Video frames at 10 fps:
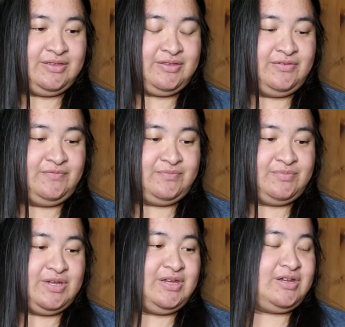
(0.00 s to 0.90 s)
so
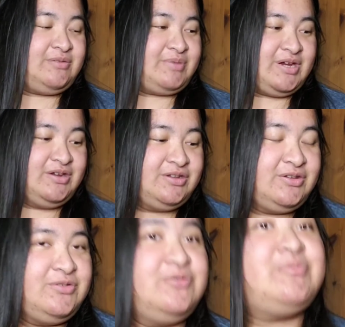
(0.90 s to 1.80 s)
compared
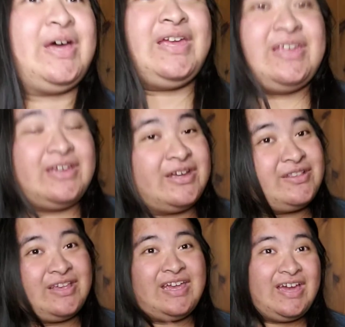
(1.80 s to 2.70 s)
to my,
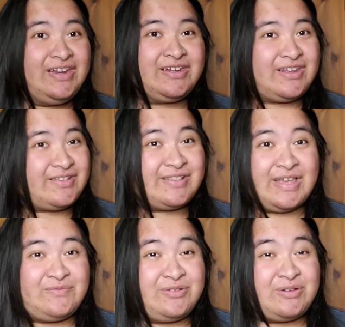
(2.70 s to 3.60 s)
because I had an
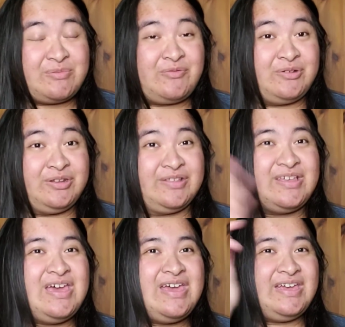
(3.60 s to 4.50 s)
S7 right before this,
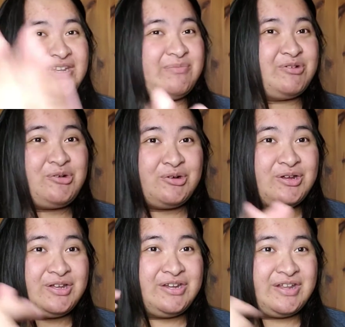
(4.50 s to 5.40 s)
and I'm
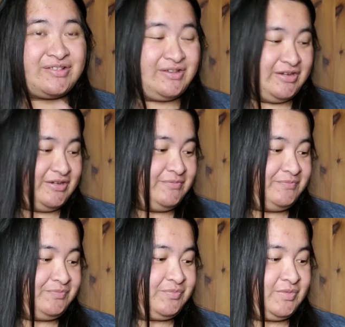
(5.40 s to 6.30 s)
recording on an S9.
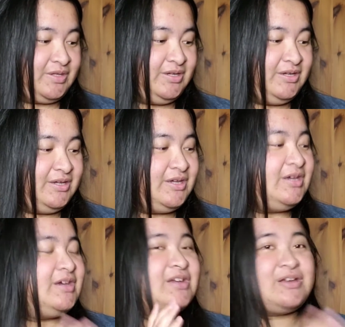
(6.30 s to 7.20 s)

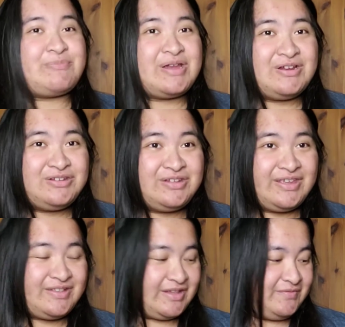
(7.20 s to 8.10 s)
Compared to the
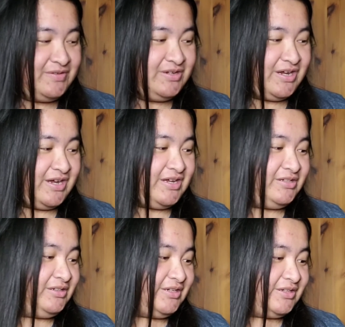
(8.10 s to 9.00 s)
S7,
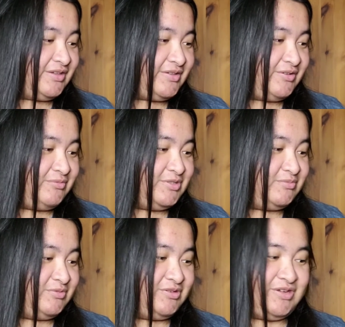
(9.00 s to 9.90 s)
I like this so much
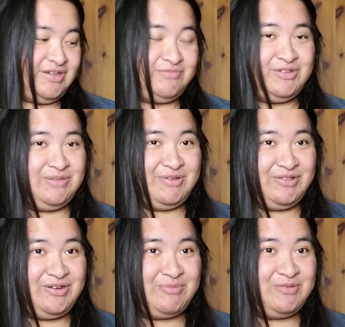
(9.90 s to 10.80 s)
more. Okay, hold on, my
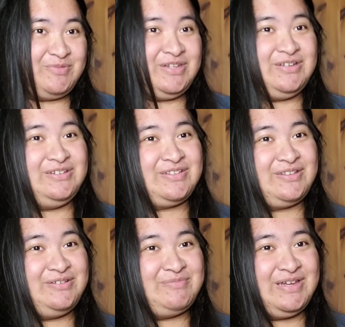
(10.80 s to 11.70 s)
is open.
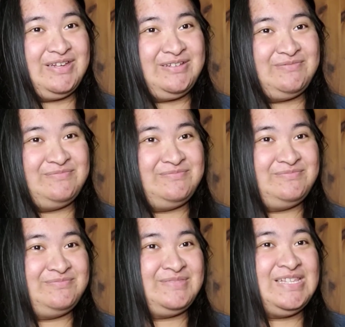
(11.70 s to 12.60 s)
Also, my
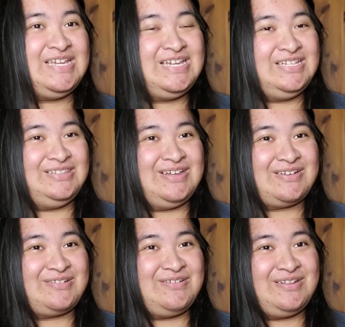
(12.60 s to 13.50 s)

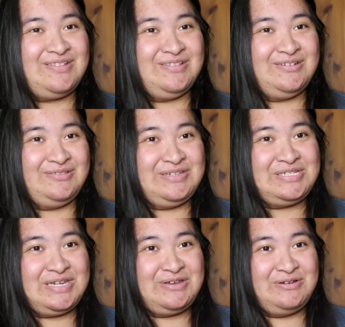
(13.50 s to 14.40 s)
lock screen is literally
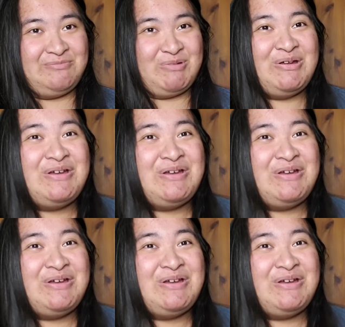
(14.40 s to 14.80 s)
J-Hope.